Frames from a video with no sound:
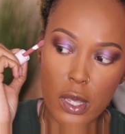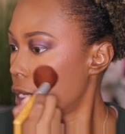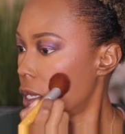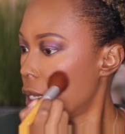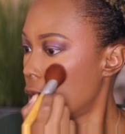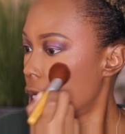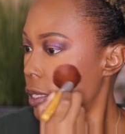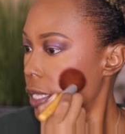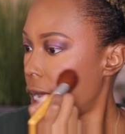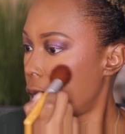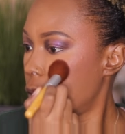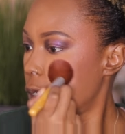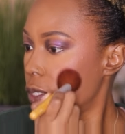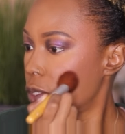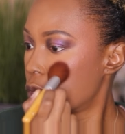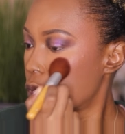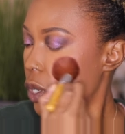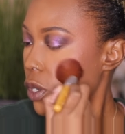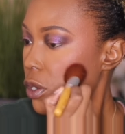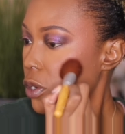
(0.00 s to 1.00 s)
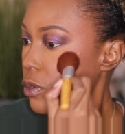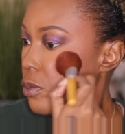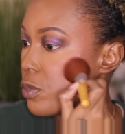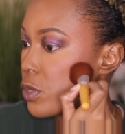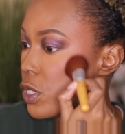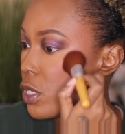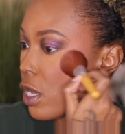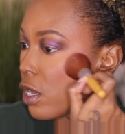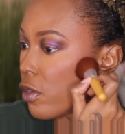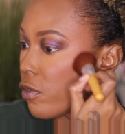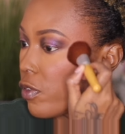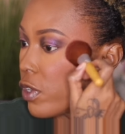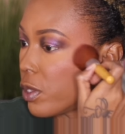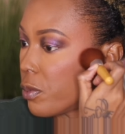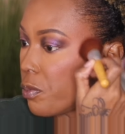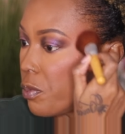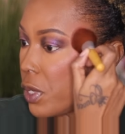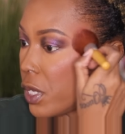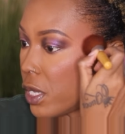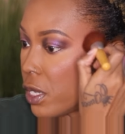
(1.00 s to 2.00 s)
Yeah, now in terms of
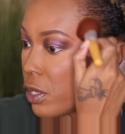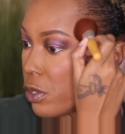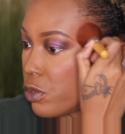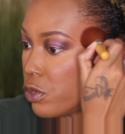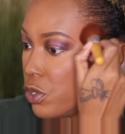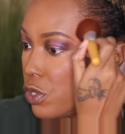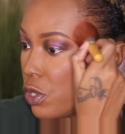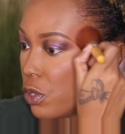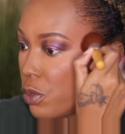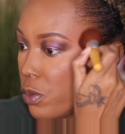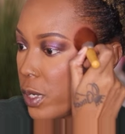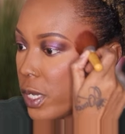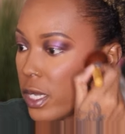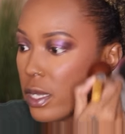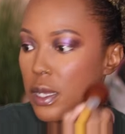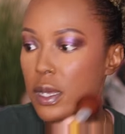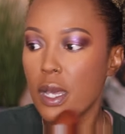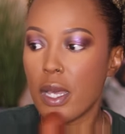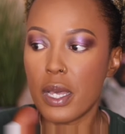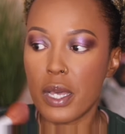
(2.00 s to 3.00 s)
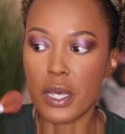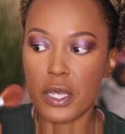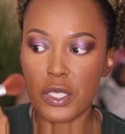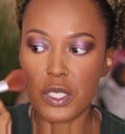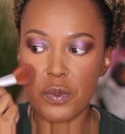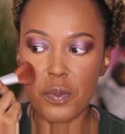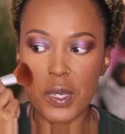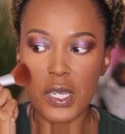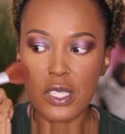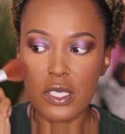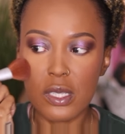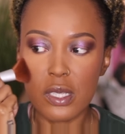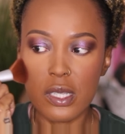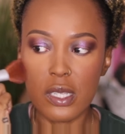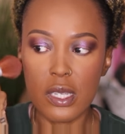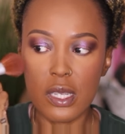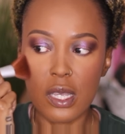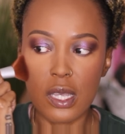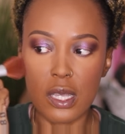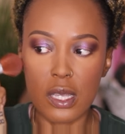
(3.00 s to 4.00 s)
it being dewy,
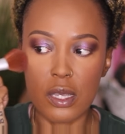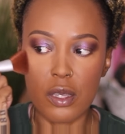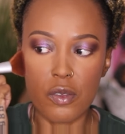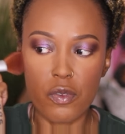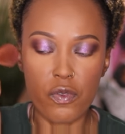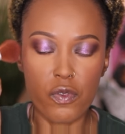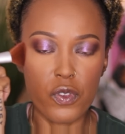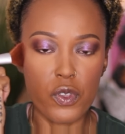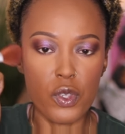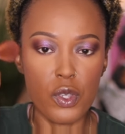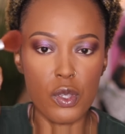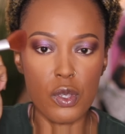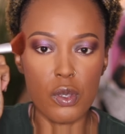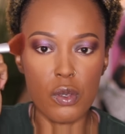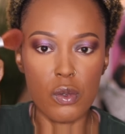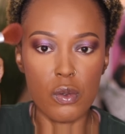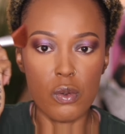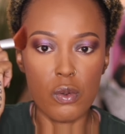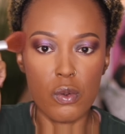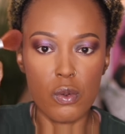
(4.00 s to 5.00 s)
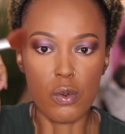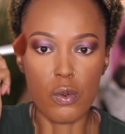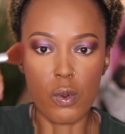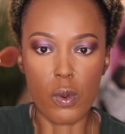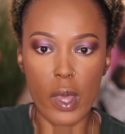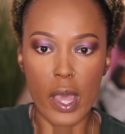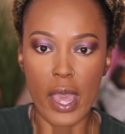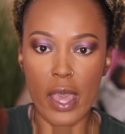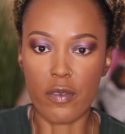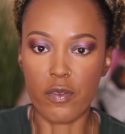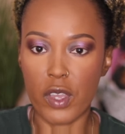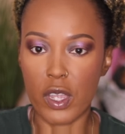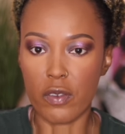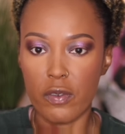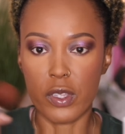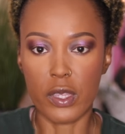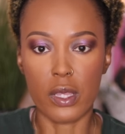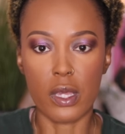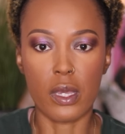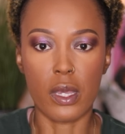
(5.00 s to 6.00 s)
especially if you have
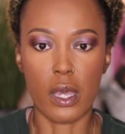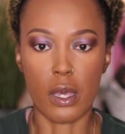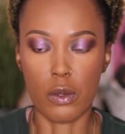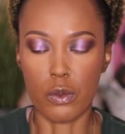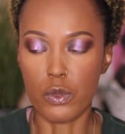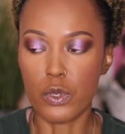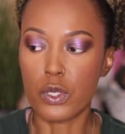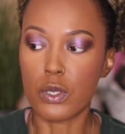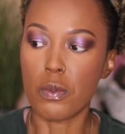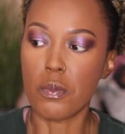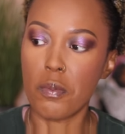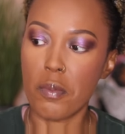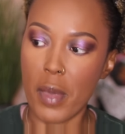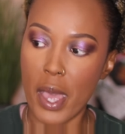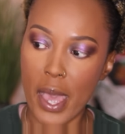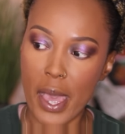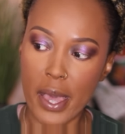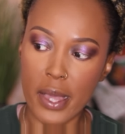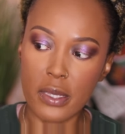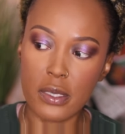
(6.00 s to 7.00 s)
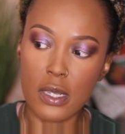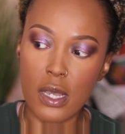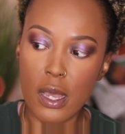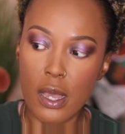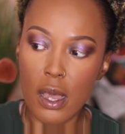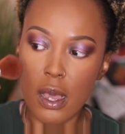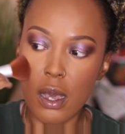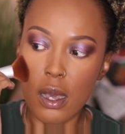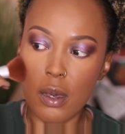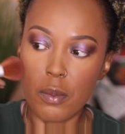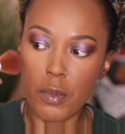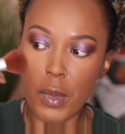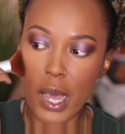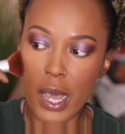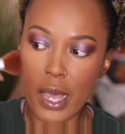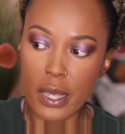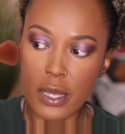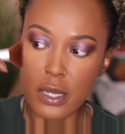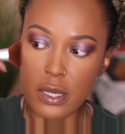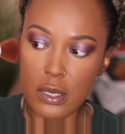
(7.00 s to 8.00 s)
everything else matte, um,
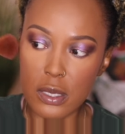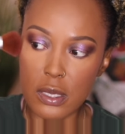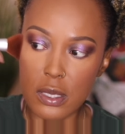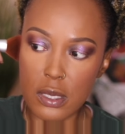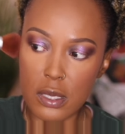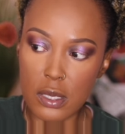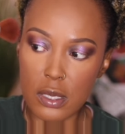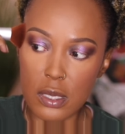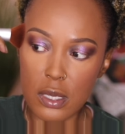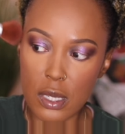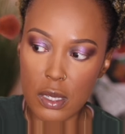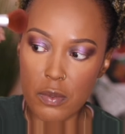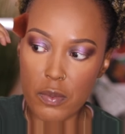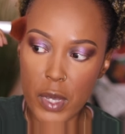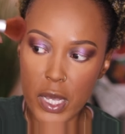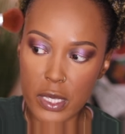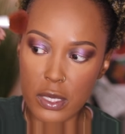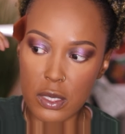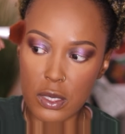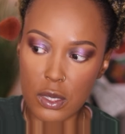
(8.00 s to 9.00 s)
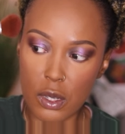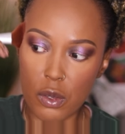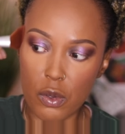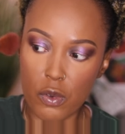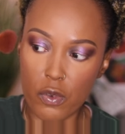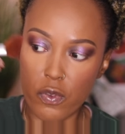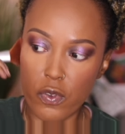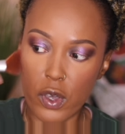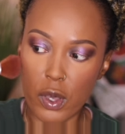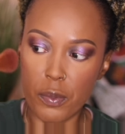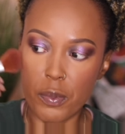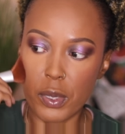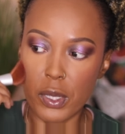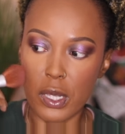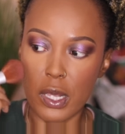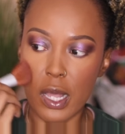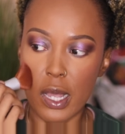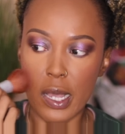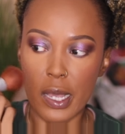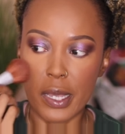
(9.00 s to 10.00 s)
I could see myself
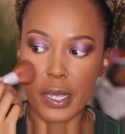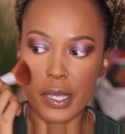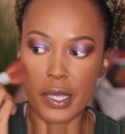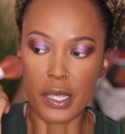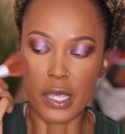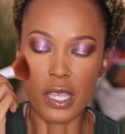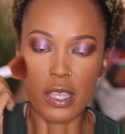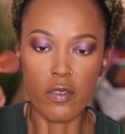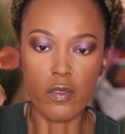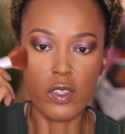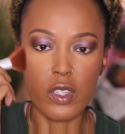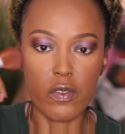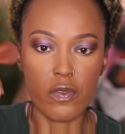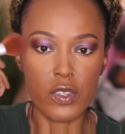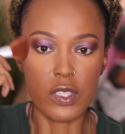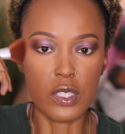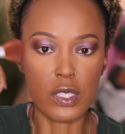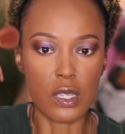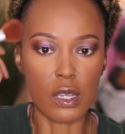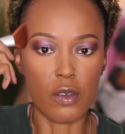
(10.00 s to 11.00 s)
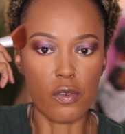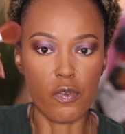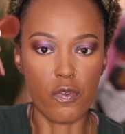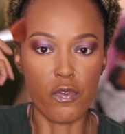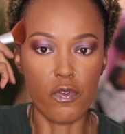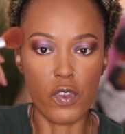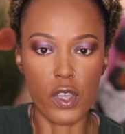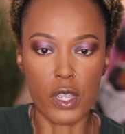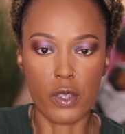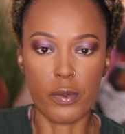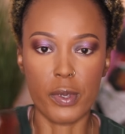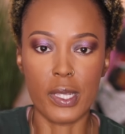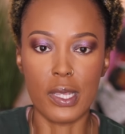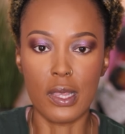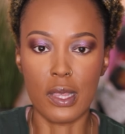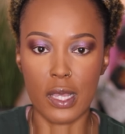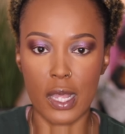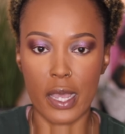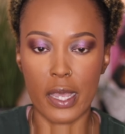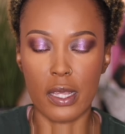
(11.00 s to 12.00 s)
applying, even if it's a very
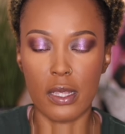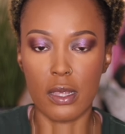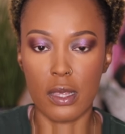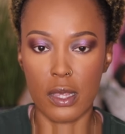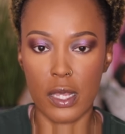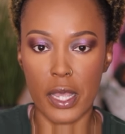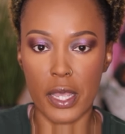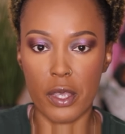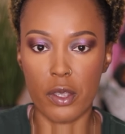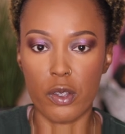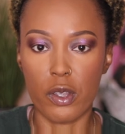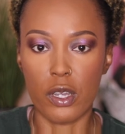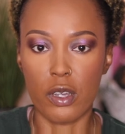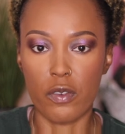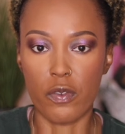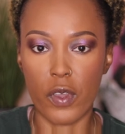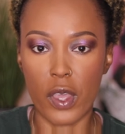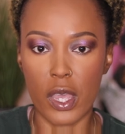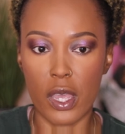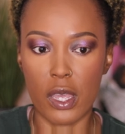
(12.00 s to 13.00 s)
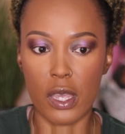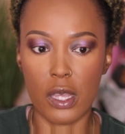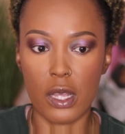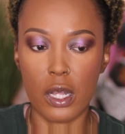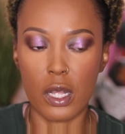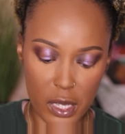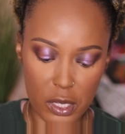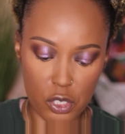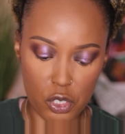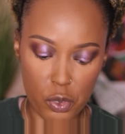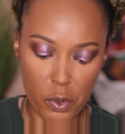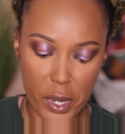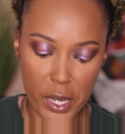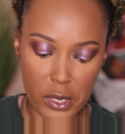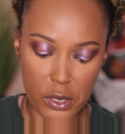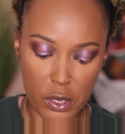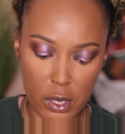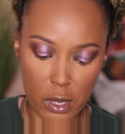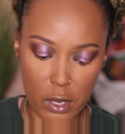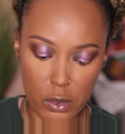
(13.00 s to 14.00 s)
light layer of a
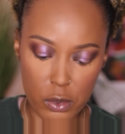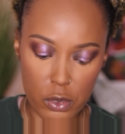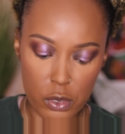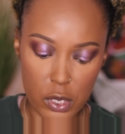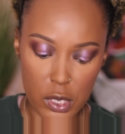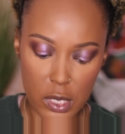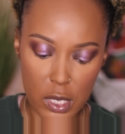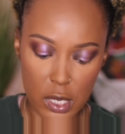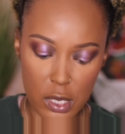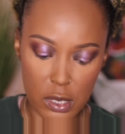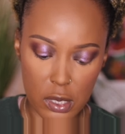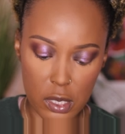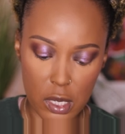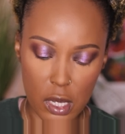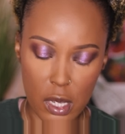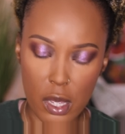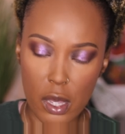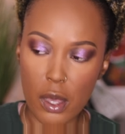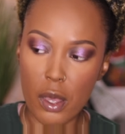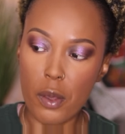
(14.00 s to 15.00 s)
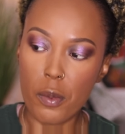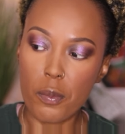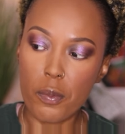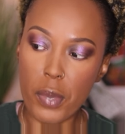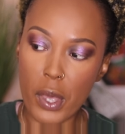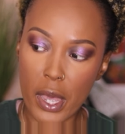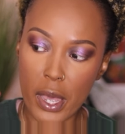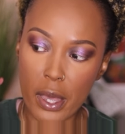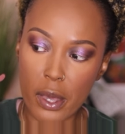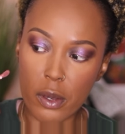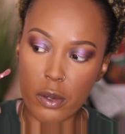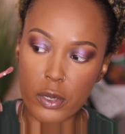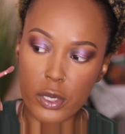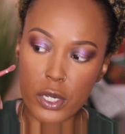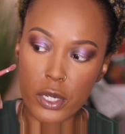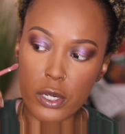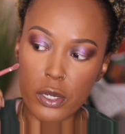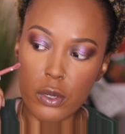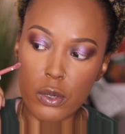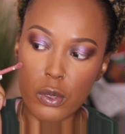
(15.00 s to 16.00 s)
translucent
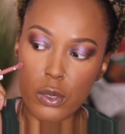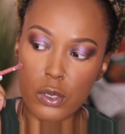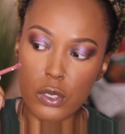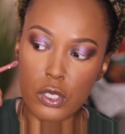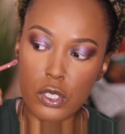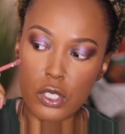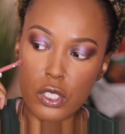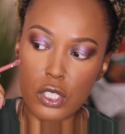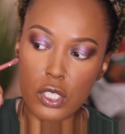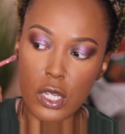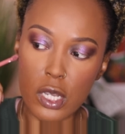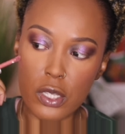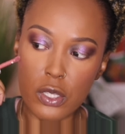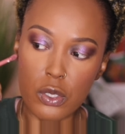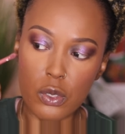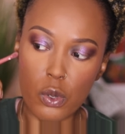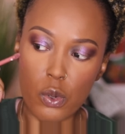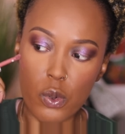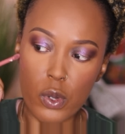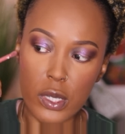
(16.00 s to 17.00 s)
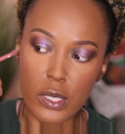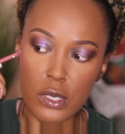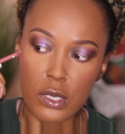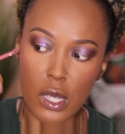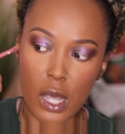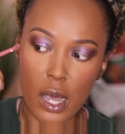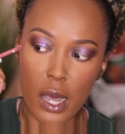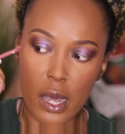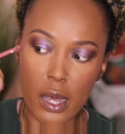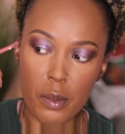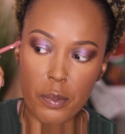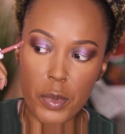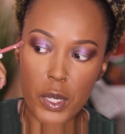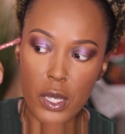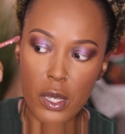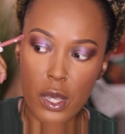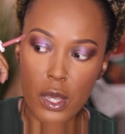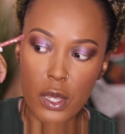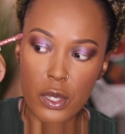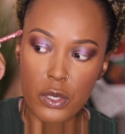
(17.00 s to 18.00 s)
powder just on top
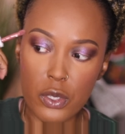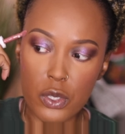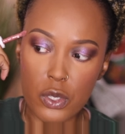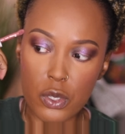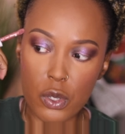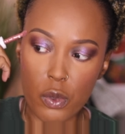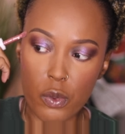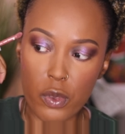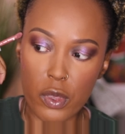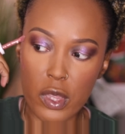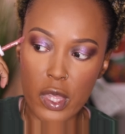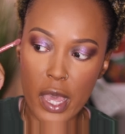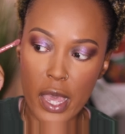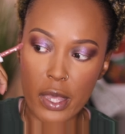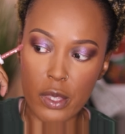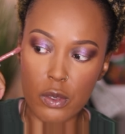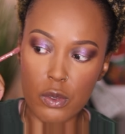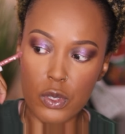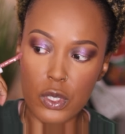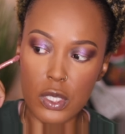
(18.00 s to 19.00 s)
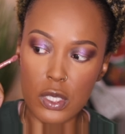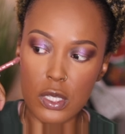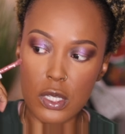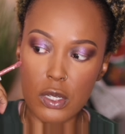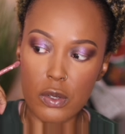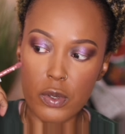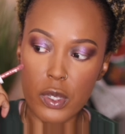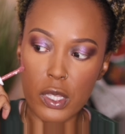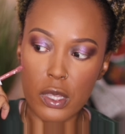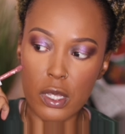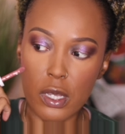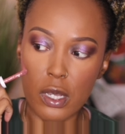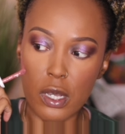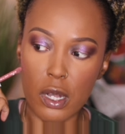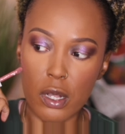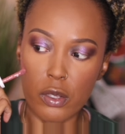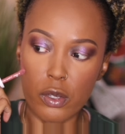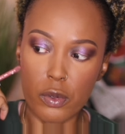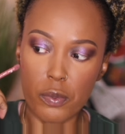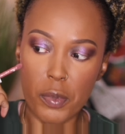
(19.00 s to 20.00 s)
so that you still get the
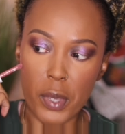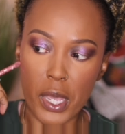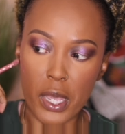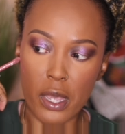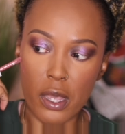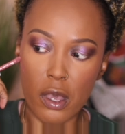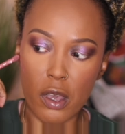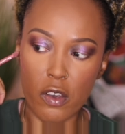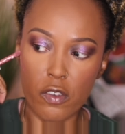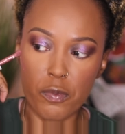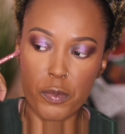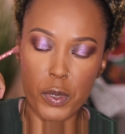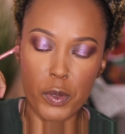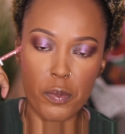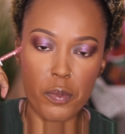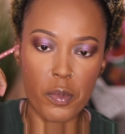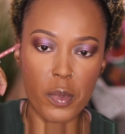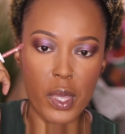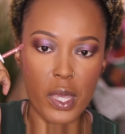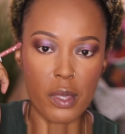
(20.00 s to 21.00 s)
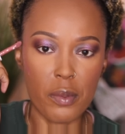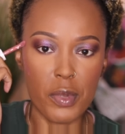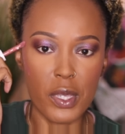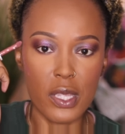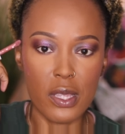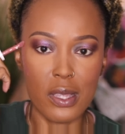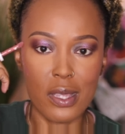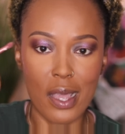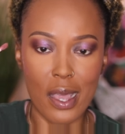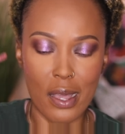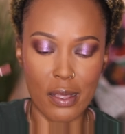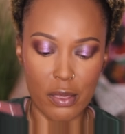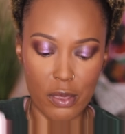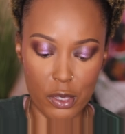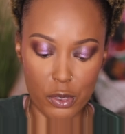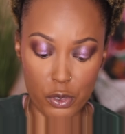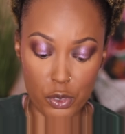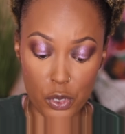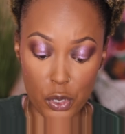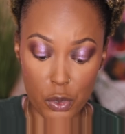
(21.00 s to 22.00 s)
color payoff, but maybe not
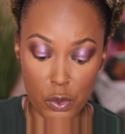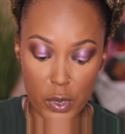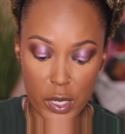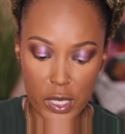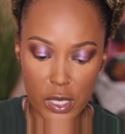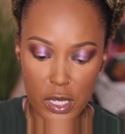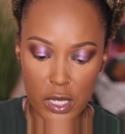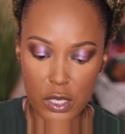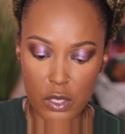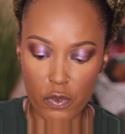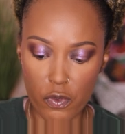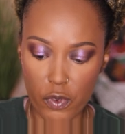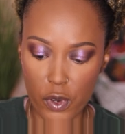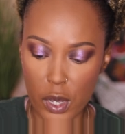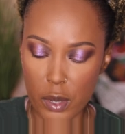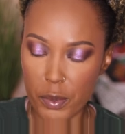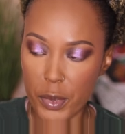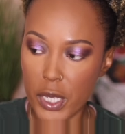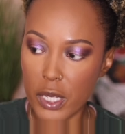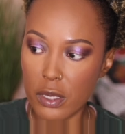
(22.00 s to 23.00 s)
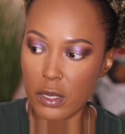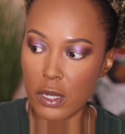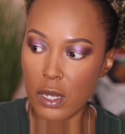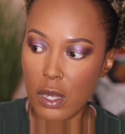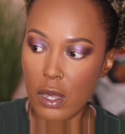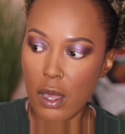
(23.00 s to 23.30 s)
the dewiness from it,